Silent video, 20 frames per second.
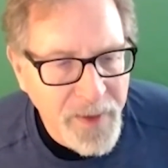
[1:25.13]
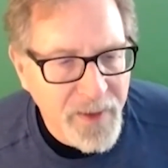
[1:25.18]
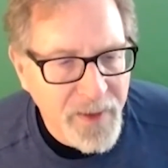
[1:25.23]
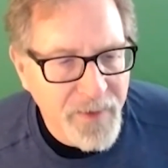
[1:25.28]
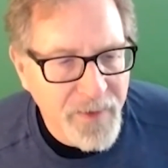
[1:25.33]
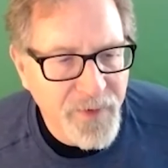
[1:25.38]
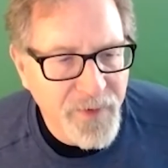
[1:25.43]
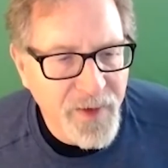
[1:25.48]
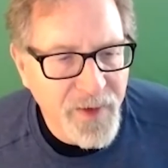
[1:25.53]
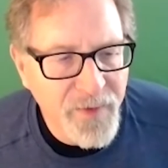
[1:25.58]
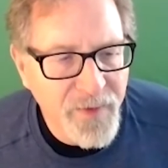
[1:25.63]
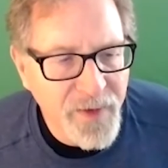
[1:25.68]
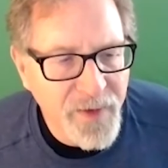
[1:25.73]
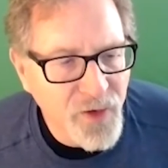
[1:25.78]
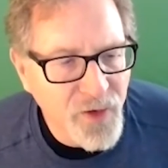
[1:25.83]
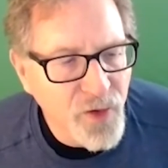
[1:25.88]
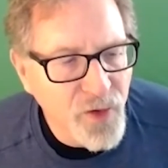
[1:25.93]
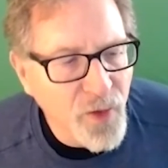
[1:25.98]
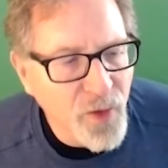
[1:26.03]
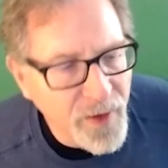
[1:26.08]
if given a
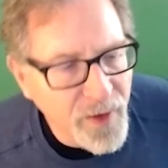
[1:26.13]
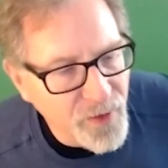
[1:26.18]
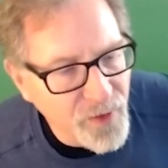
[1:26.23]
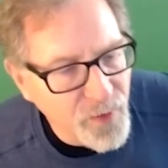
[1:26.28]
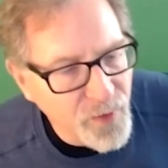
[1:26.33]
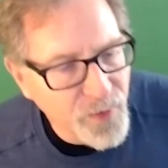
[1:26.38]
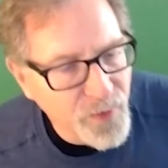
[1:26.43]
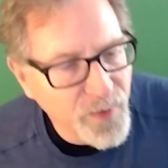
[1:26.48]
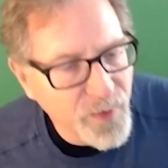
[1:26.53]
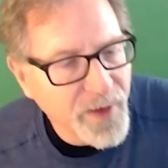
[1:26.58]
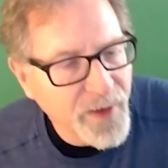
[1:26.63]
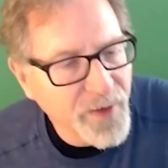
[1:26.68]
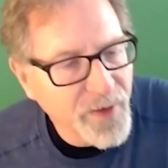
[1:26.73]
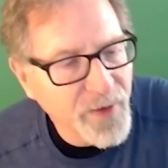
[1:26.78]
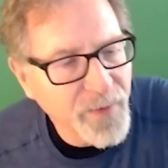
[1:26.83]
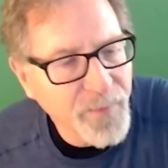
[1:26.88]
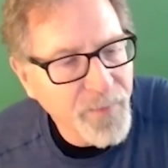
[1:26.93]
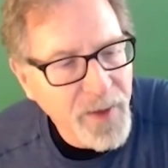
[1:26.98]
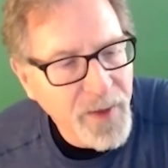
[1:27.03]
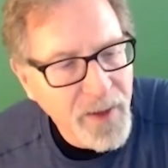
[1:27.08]
choice, would
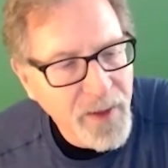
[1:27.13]
rather,